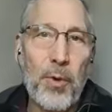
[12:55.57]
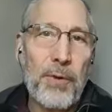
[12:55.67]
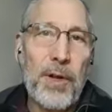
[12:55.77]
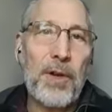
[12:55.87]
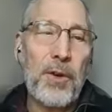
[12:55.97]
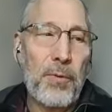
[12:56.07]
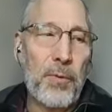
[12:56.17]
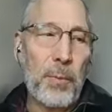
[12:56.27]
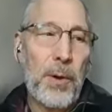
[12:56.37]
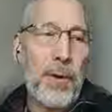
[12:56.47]
And that's
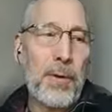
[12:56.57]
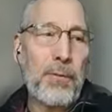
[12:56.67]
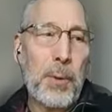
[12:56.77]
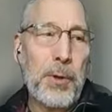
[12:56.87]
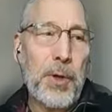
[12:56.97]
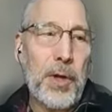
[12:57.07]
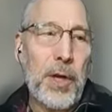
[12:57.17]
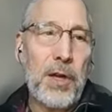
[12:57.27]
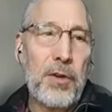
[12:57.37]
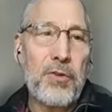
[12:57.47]
driven into you from a
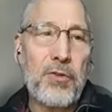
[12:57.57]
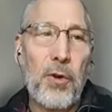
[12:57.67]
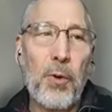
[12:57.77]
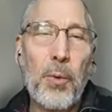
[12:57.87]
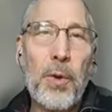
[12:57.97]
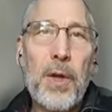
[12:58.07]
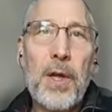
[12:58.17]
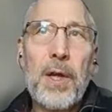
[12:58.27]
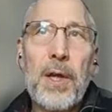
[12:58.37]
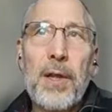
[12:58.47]
young age.
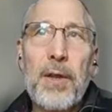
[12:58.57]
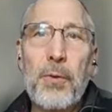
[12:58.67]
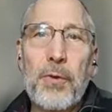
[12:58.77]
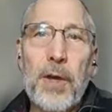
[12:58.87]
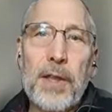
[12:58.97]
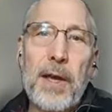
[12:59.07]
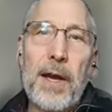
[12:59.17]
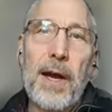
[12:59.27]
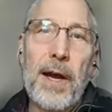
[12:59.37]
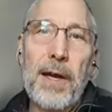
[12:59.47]
So
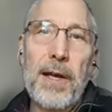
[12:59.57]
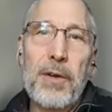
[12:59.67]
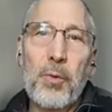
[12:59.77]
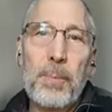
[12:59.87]
you've got that